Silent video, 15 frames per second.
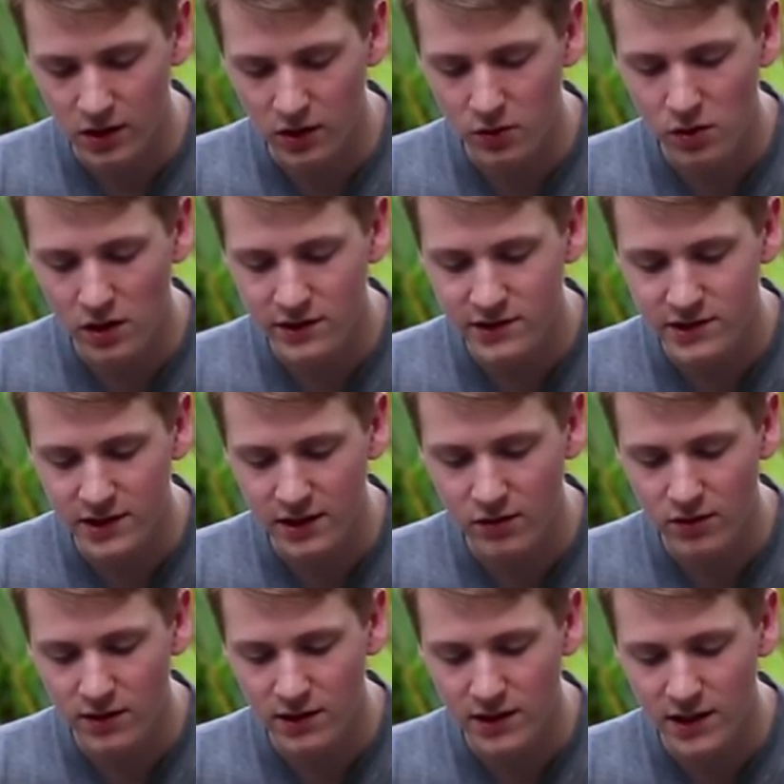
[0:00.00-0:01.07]
"You are
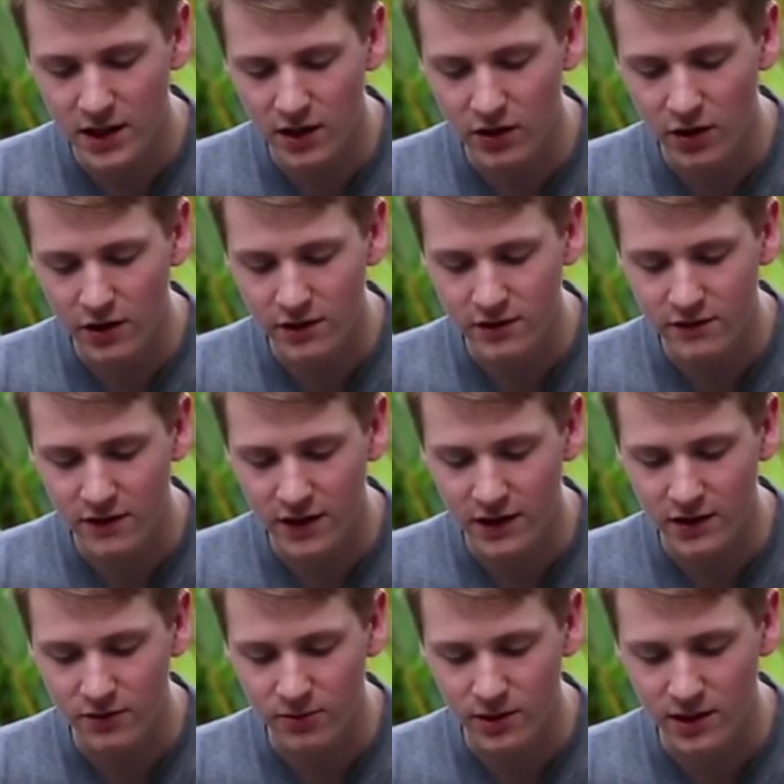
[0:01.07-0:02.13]
secretly not as
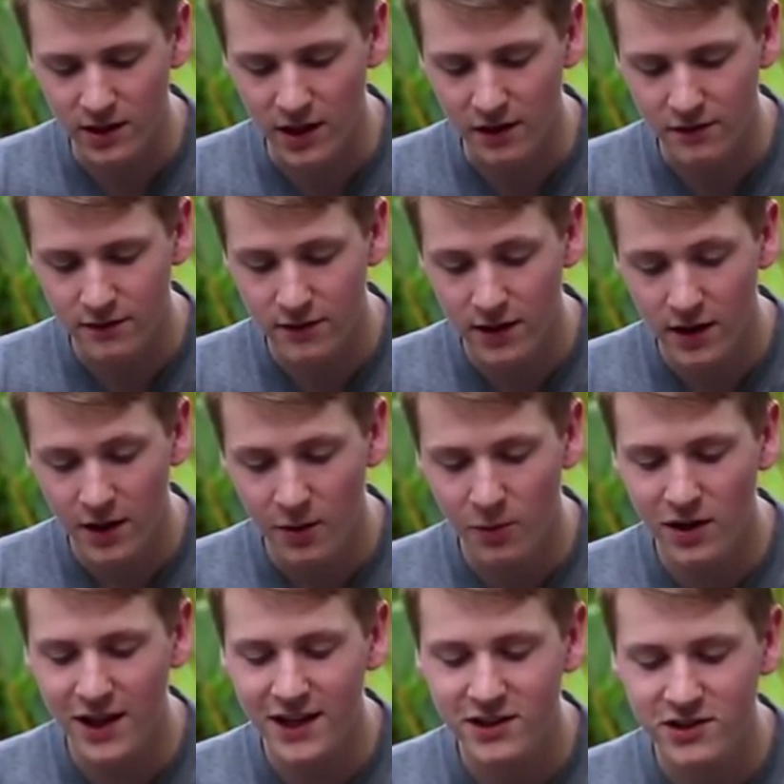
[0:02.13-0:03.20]
funny in real life."
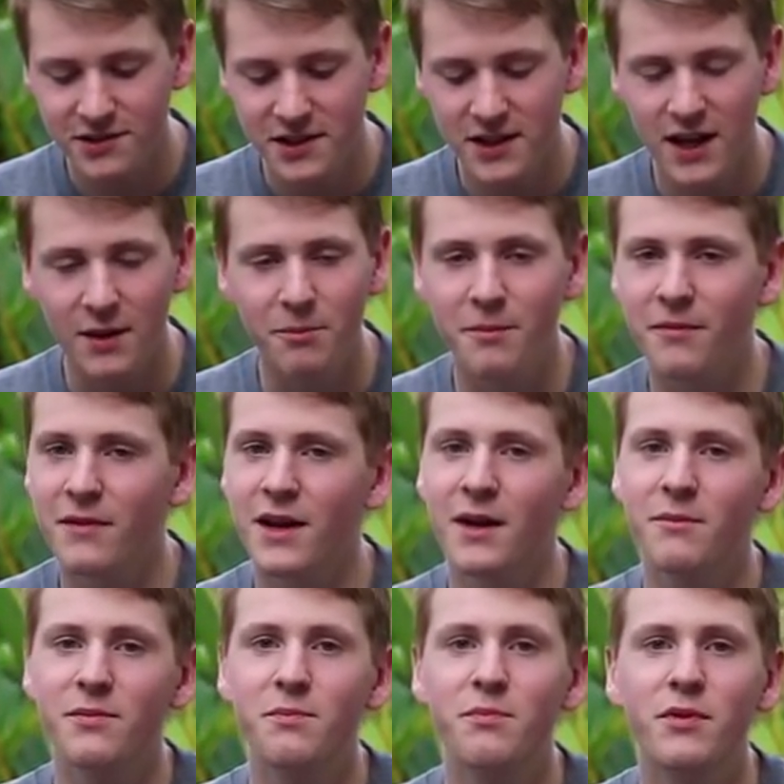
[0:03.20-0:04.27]
Well, actually, I'm, True.
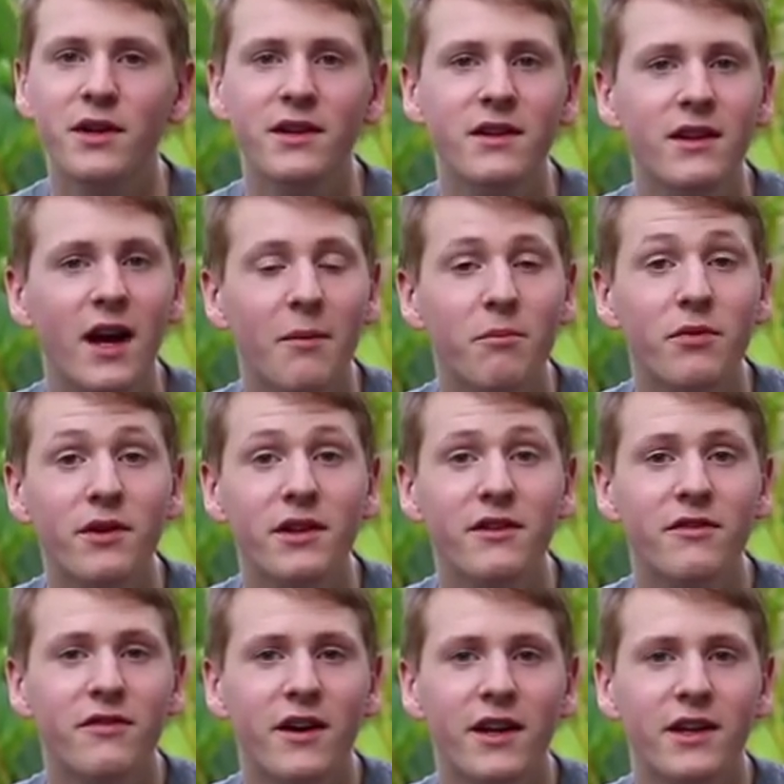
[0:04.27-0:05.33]
I'm, pre- I'm
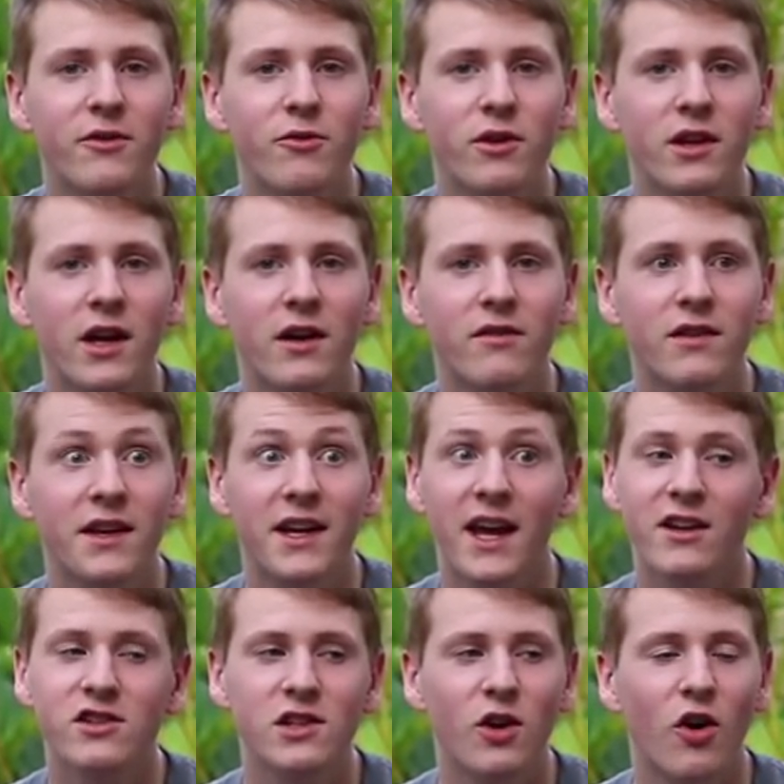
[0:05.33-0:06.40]
pretty funny in real life. Like,
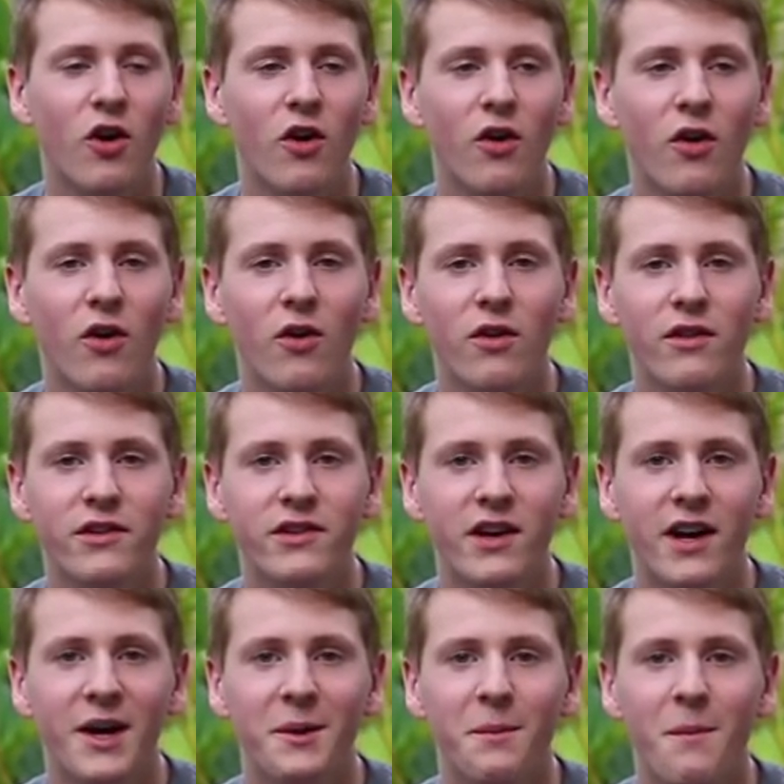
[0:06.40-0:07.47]
actually, all the
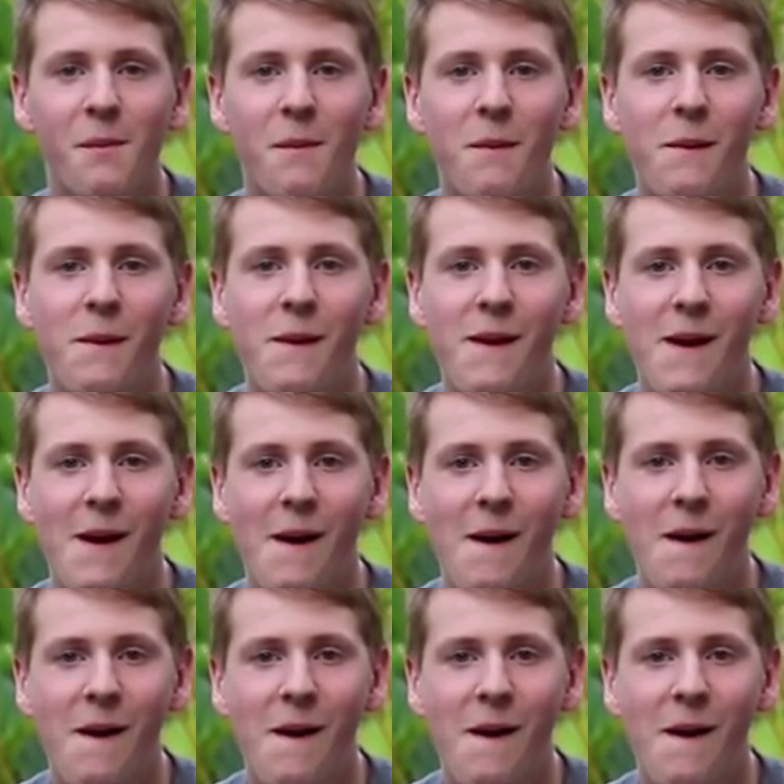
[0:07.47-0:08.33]
time. Yeah.